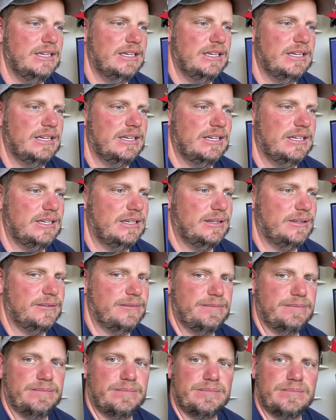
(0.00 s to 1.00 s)

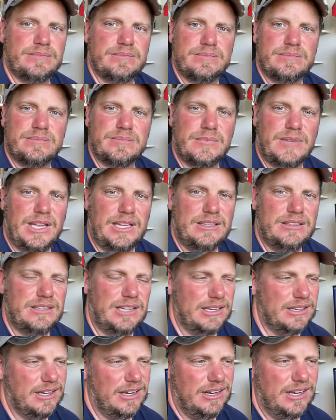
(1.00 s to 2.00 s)
Um, I,
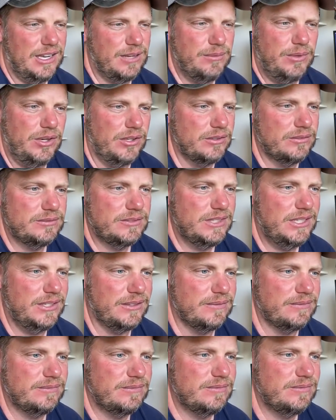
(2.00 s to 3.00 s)
I kind of like them all.
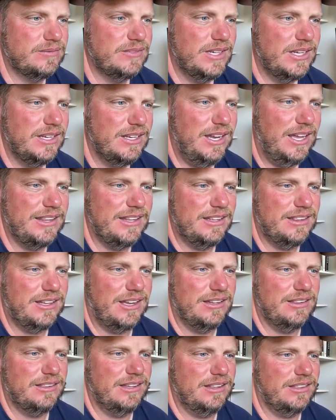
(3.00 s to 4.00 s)
Yeah. Yeah, I think,
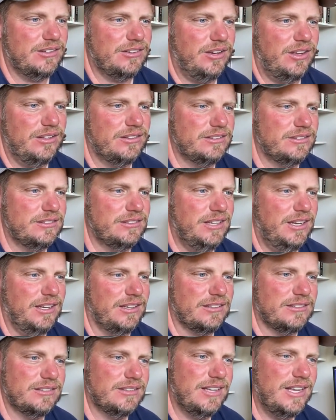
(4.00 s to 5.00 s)
I think they're all,
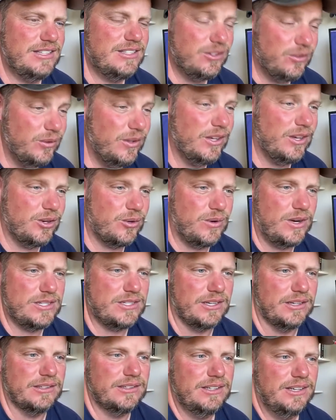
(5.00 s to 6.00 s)
yeah. That's a really good
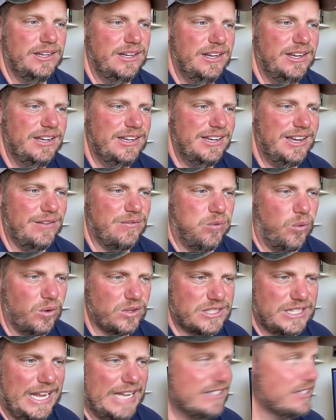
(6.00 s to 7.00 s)
question. Yeah,
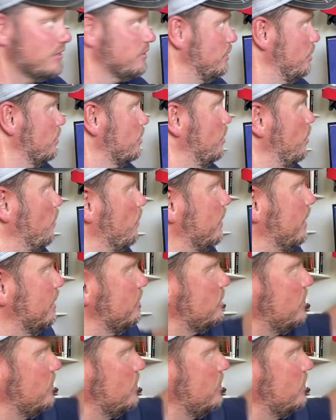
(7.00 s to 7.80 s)
Ford's classic logo or that